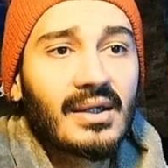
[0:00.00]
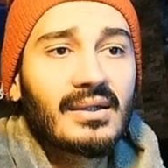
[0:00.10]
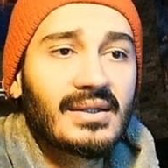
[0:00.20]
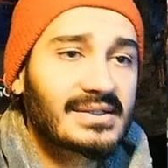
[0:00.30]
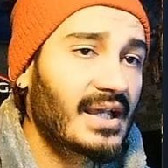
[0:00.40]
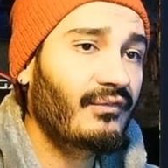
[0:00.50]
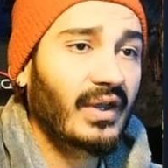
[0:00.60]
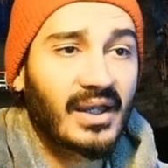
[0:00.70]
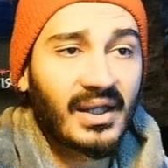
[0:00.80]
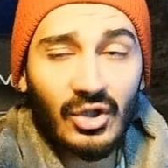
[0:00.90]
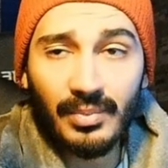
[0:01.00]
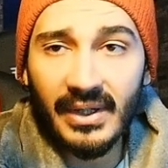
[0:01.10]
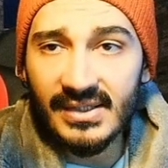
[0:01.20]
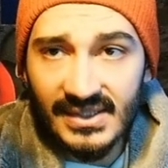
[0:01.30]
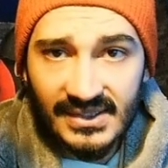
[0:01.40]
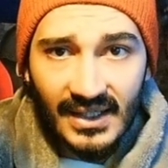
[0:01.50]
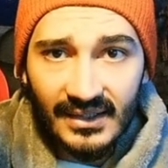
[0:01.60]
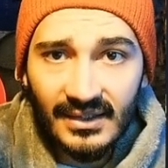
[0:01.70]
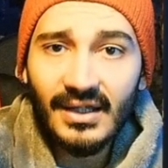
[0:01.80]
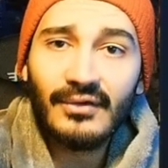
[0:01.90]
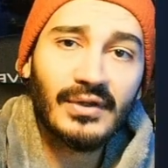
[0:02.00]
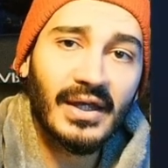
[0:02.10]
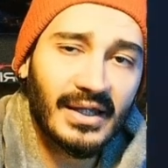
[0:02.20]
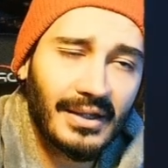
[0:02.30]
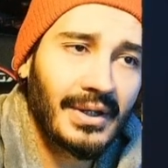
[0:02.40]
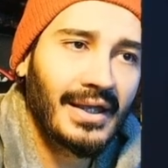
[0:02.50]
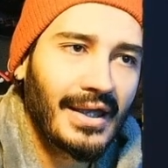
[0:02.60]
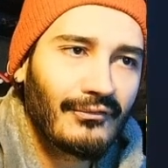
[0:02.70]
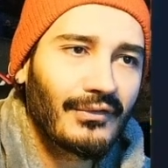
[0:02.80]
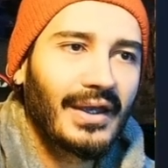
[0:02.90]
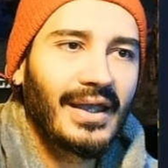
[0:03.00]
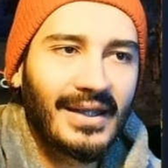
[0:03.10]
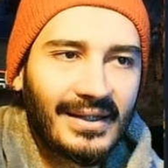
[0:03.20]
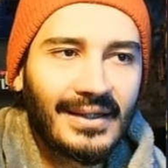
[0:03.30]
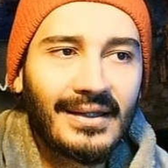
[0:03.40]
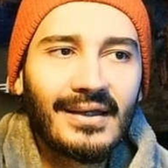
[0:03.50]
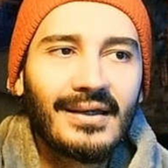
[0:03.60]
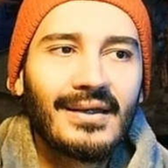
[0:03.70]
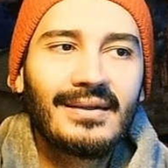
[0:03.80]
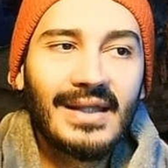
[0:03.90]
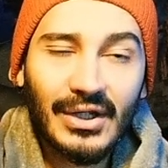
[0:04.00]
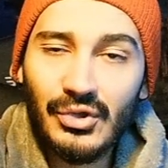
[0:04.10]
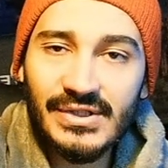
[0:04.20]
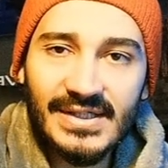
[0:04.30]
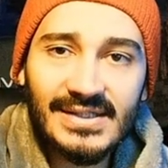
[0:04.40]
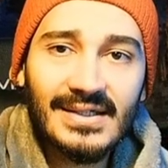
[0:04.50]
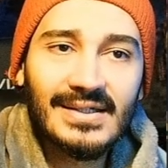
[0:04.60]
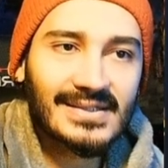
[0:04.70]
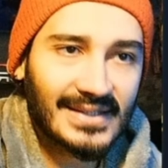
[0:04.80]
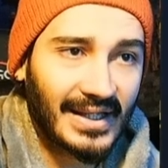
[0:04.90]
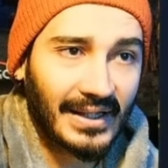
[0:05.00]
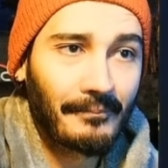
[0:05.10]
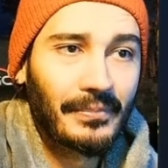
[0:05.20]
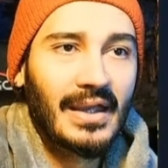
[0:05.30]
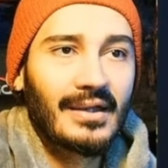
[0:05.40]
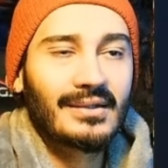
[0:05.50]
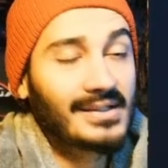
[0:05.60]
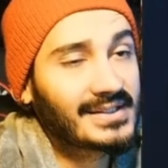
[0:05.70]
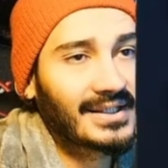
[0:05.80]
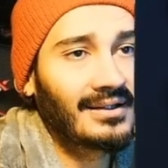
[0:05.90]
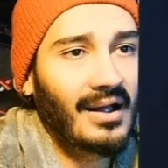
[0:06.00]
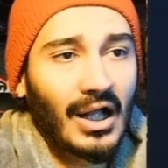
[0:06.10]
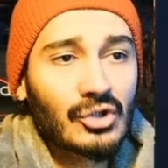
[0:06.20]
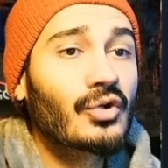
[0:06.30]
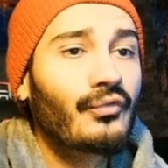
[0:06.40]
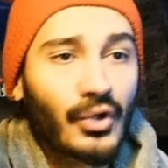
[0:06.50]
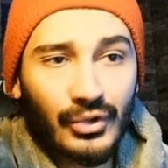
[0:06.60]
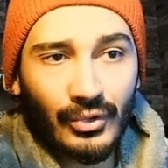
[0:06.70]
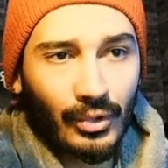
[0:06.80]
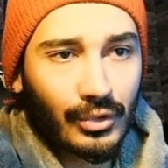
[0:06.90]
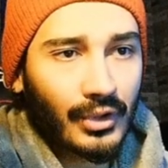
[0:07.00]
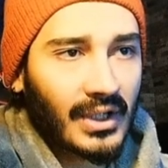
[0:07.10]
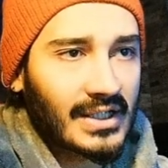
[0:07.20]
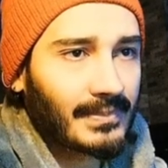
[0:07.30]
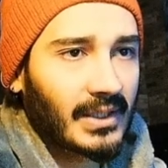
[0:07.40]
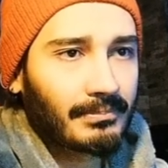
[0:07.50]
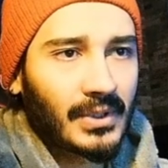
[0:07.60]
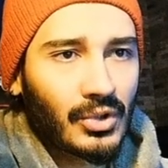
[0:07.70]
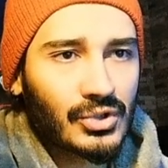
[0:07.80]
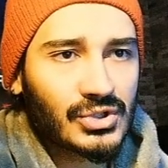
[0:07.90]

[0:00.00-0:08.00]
This effect cannot be resisted if the enemy have any necrosis stake. This skill also 4 turn cooldown, guys, but because